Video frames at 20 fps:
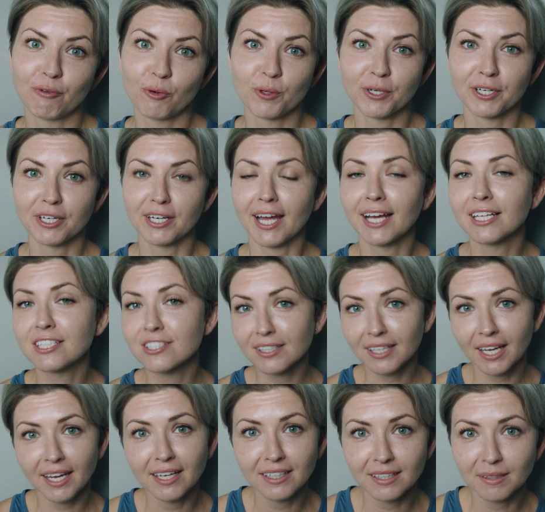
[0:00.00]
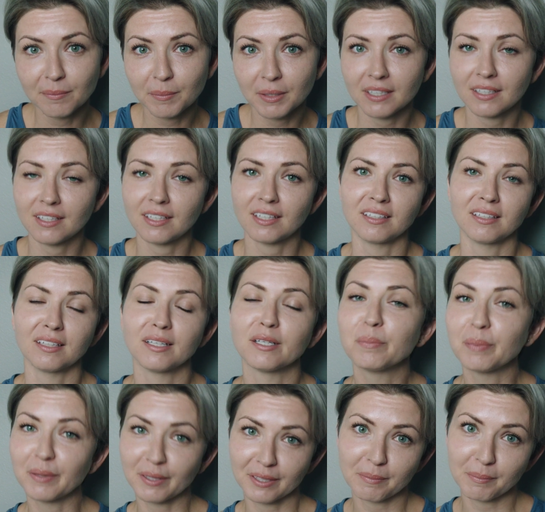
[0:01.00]
for educating me and
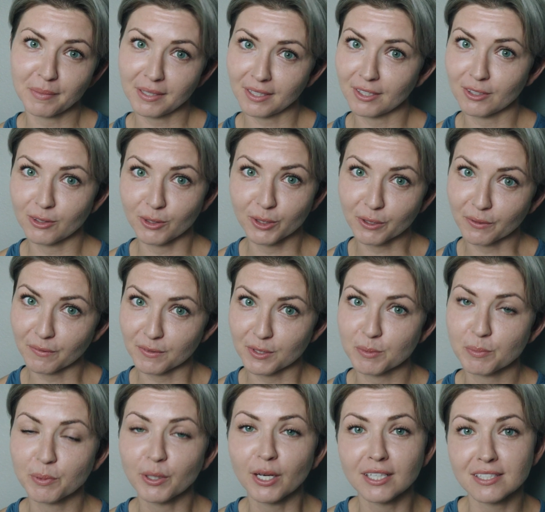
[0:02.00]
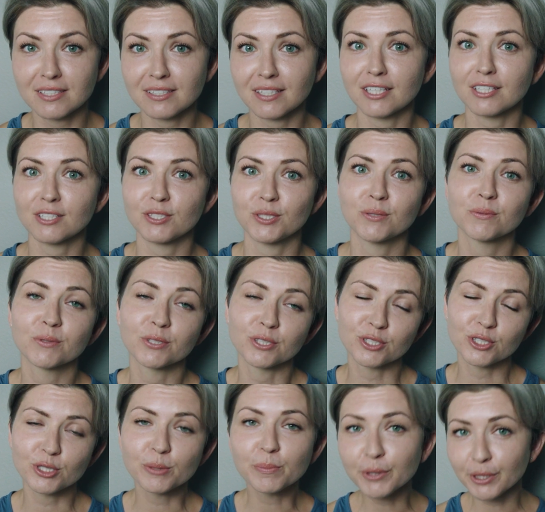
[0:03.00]
helping me along this process. You were
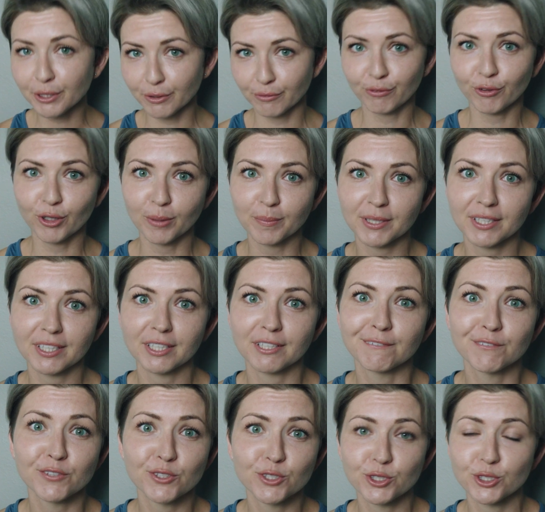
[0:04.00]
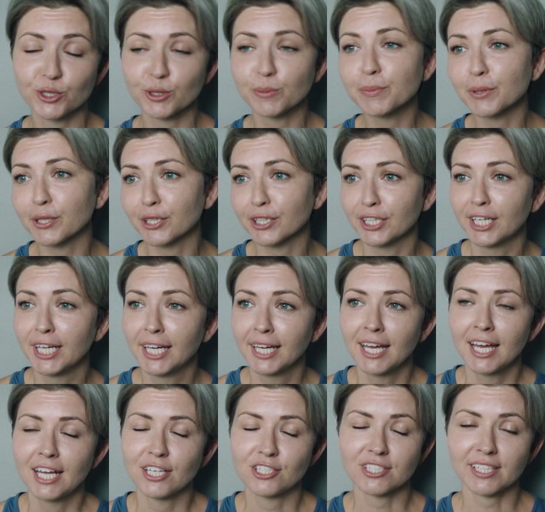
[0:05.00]
super informative, super
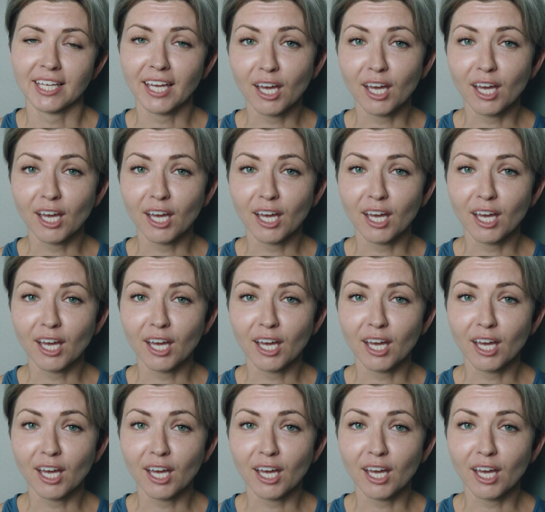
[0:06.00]
just